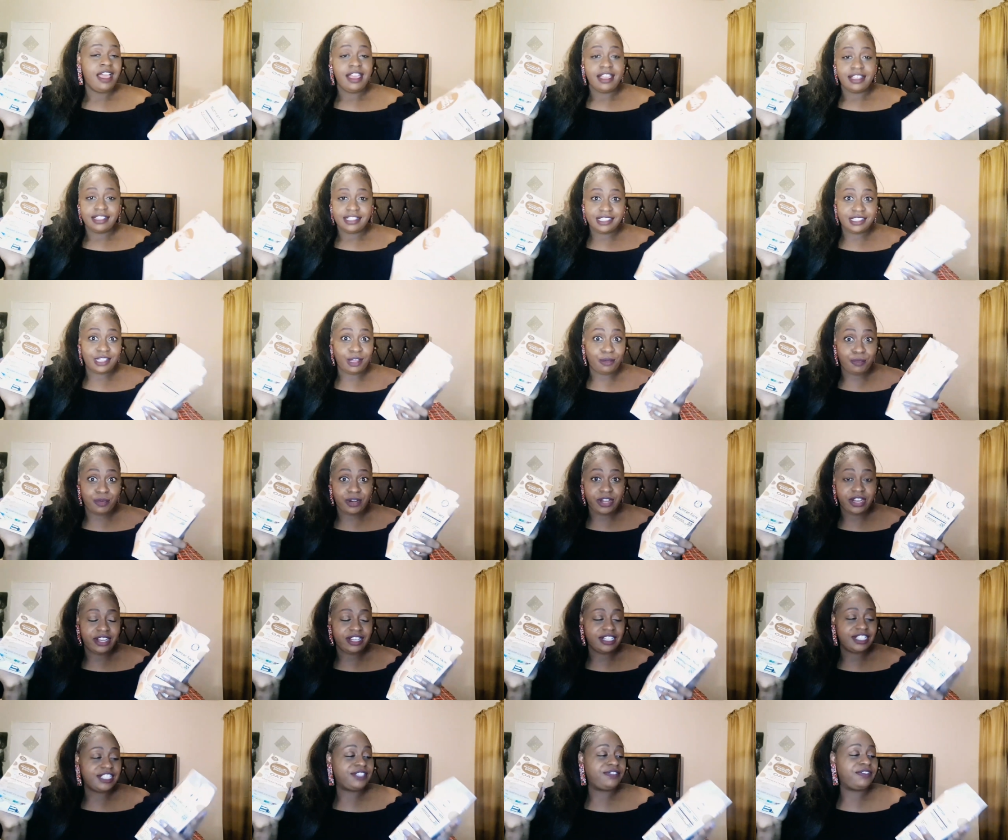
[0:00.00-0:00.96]
somewhere
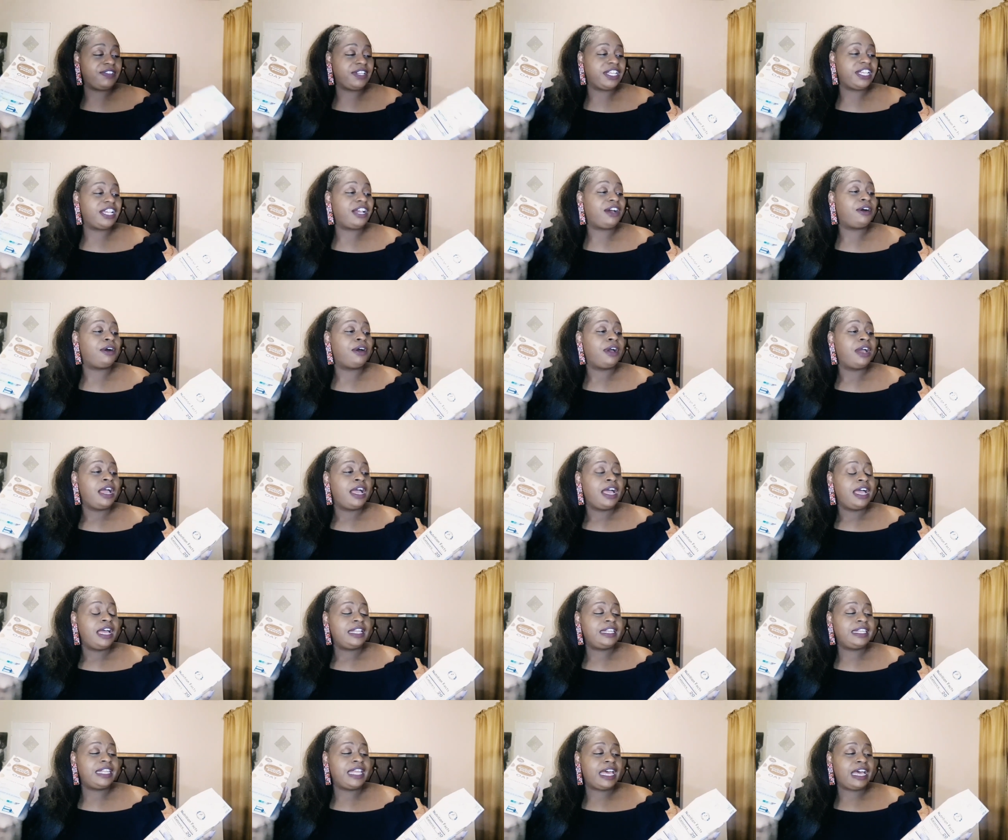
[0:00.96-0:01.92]
in this video.
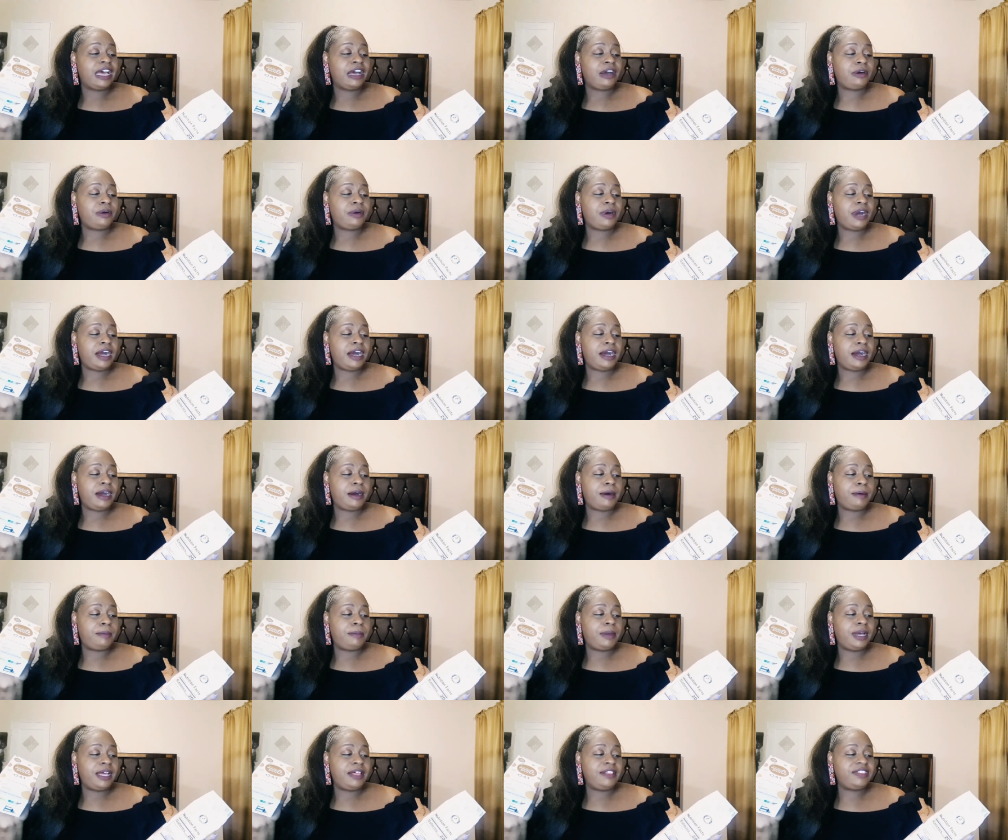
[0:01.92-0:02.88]
Now,
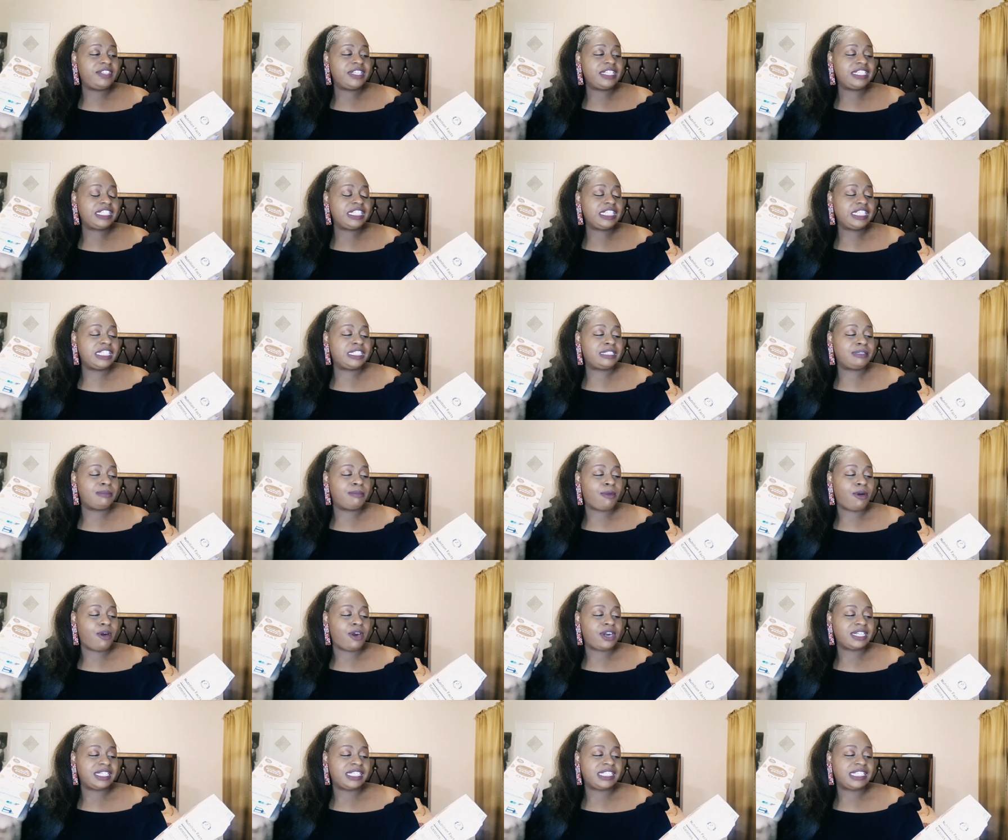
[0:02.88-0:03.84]
um, this is
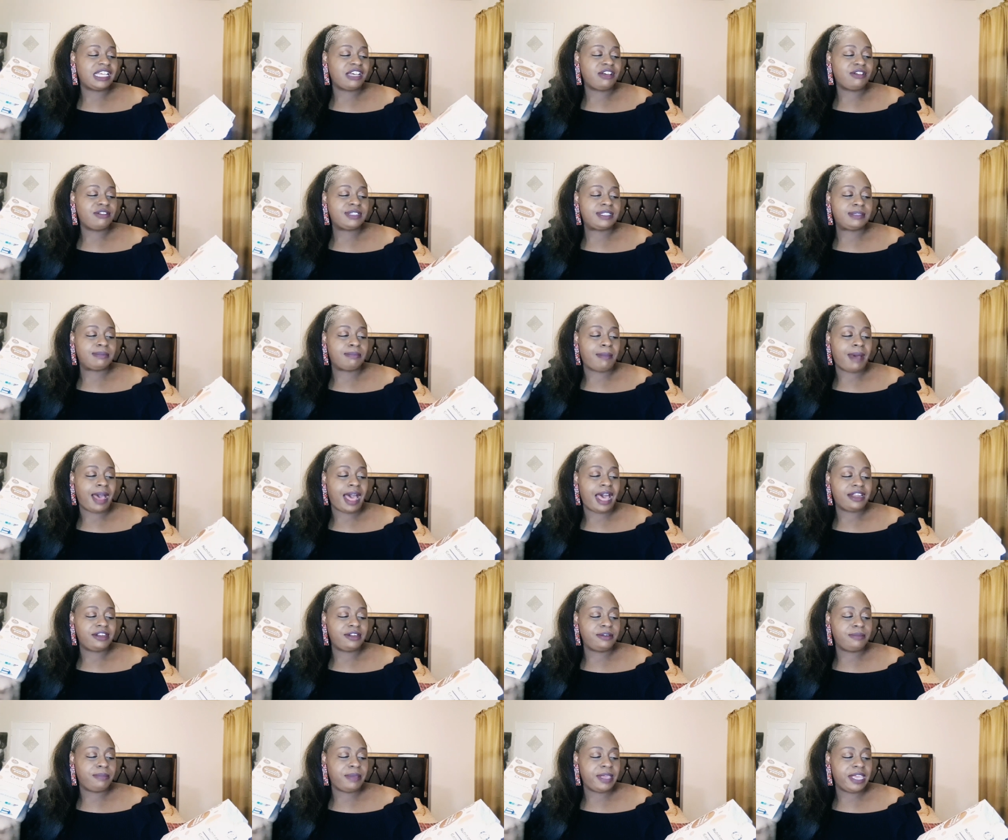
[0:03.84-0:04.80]
Marcel's
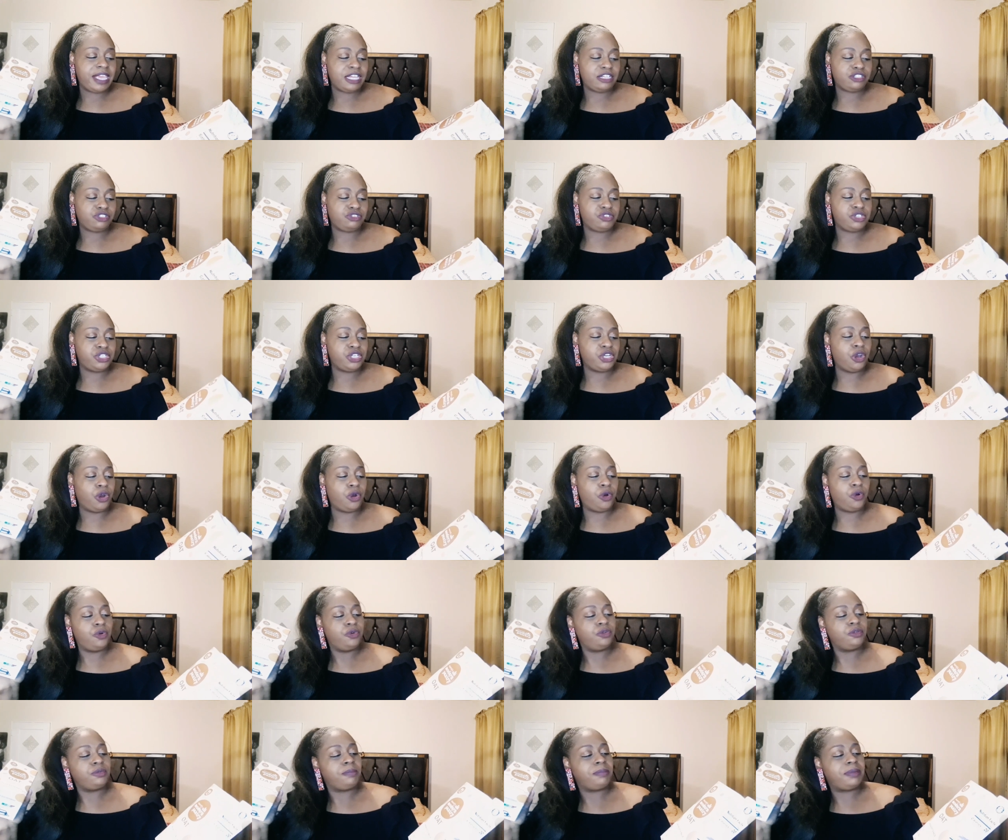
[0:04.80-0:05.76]
Modern Pantry
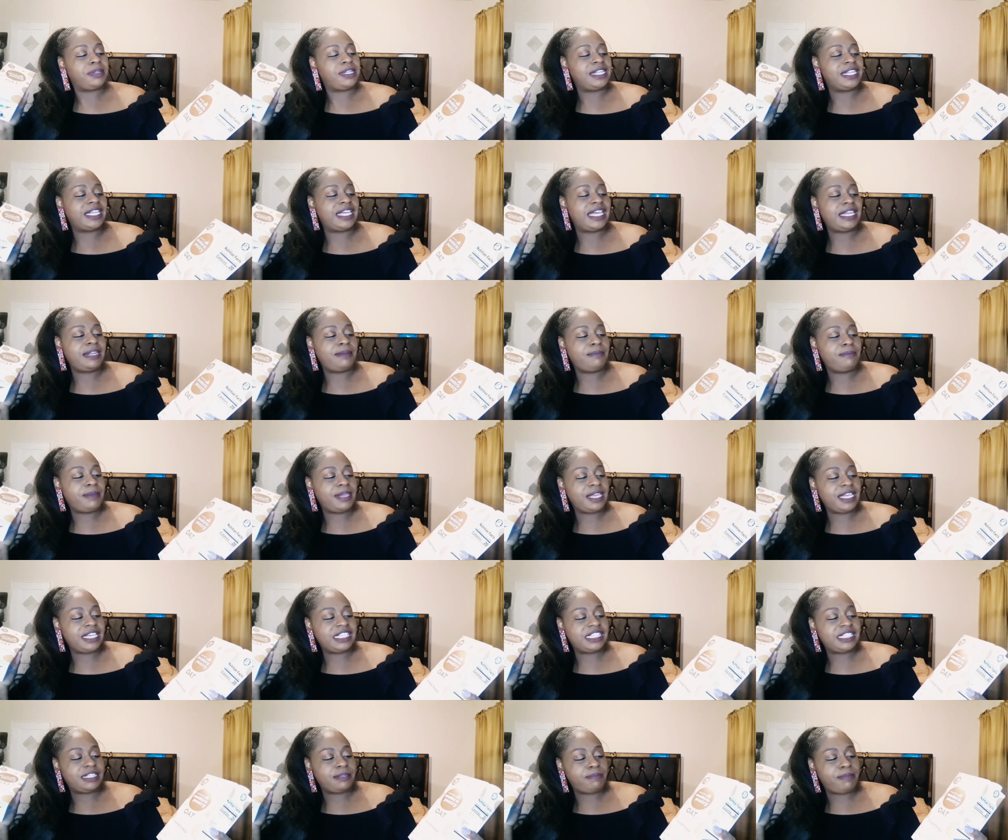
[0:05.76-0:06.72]
Oat
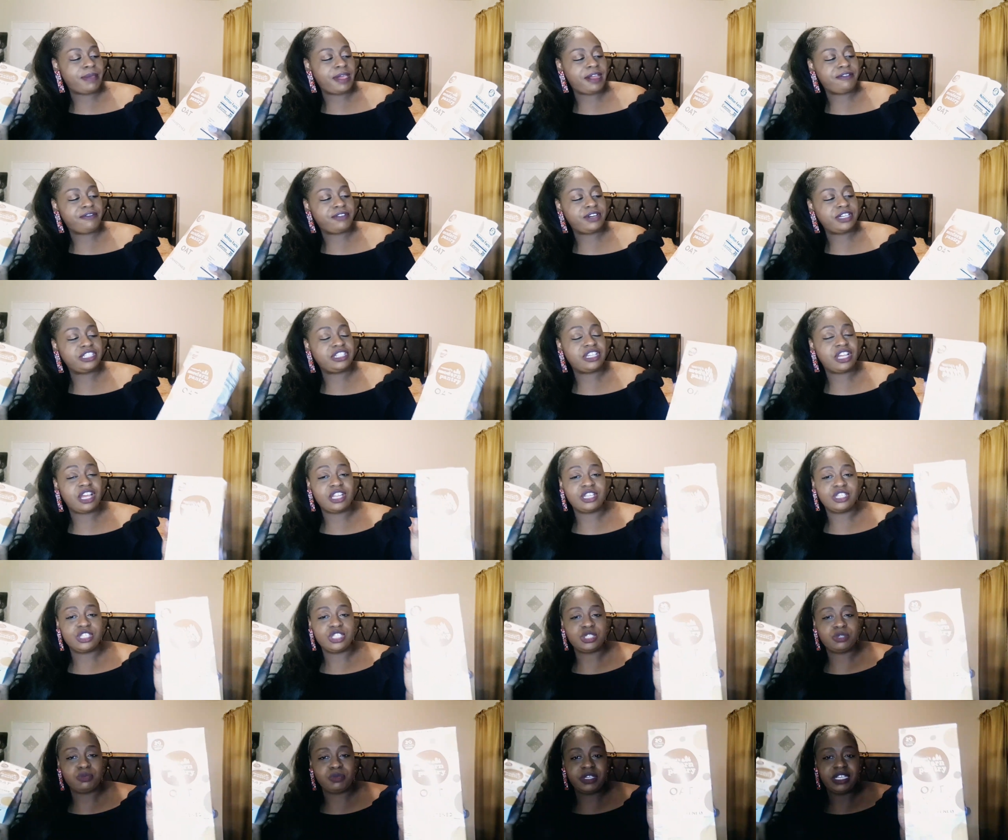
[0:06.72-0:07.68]
Plant-Based Beverage
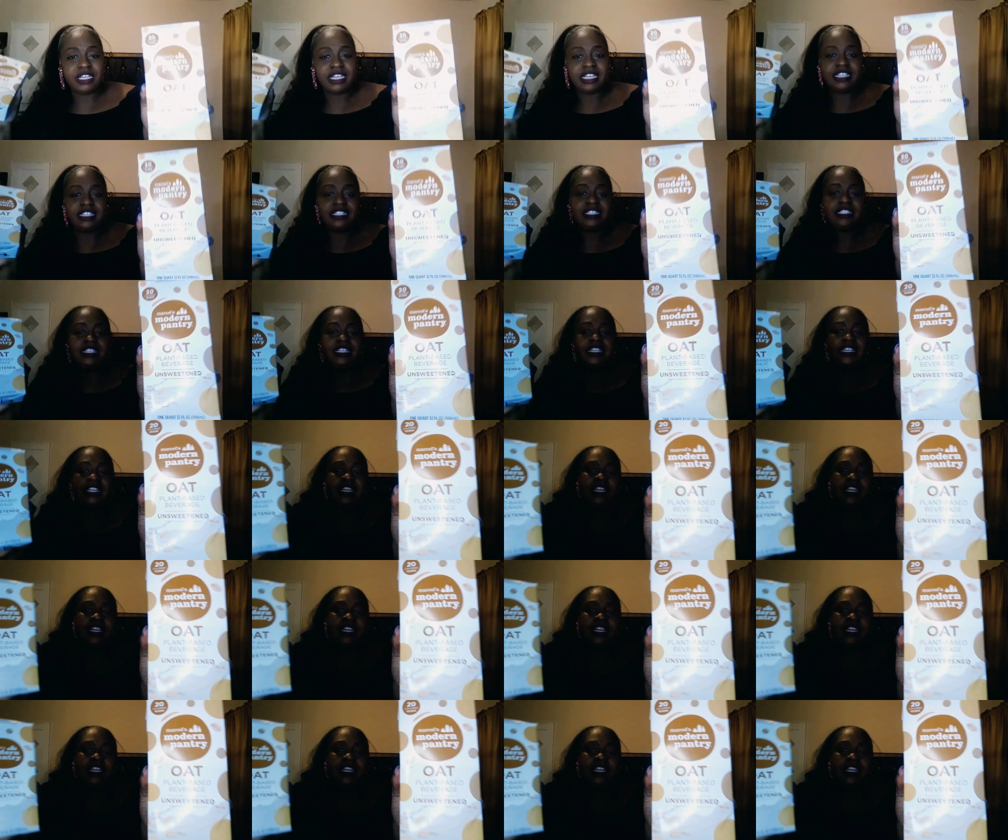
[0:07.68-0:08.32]
Unsweetened.